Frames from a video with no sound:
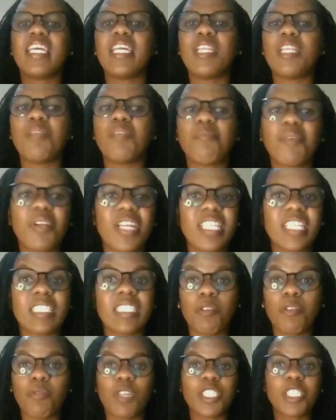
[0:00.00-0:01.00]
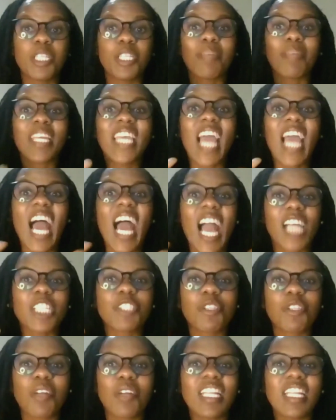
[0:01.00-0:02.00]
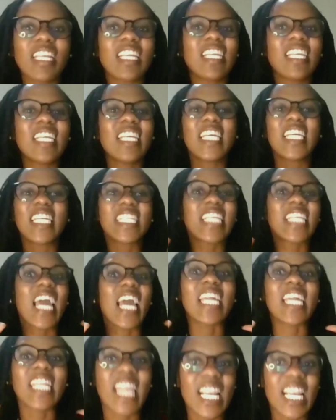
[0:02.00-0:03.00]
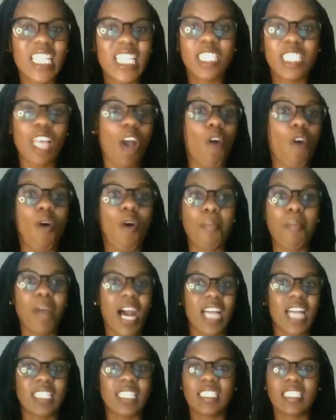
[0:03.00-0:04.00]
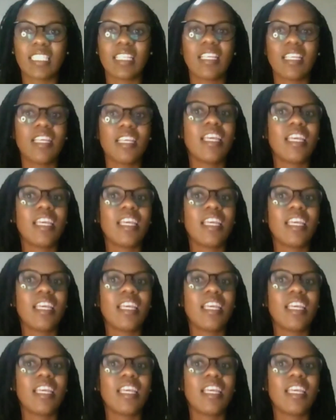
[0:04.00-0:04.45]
in praise and worship, He actually directs our paths.